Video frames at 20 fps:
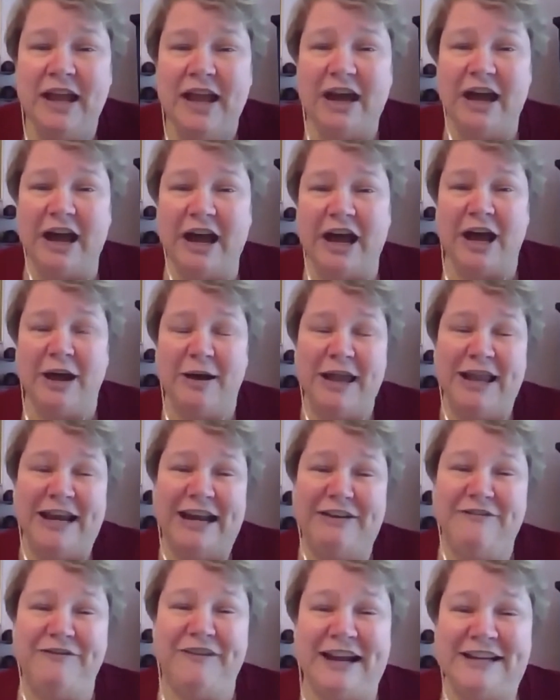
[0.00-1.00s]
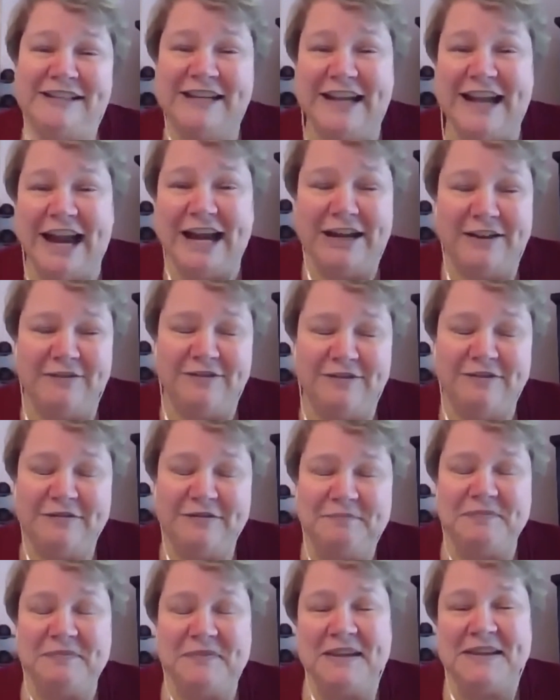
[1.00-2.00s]
And in fact, it kind of
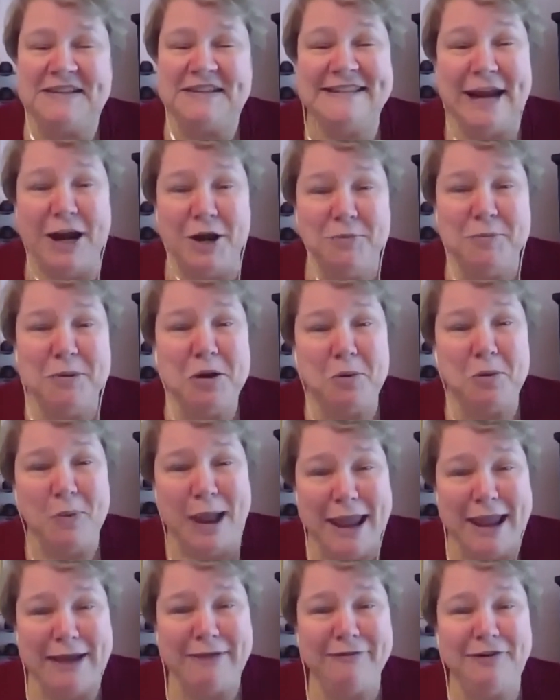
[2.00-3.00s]
scared me away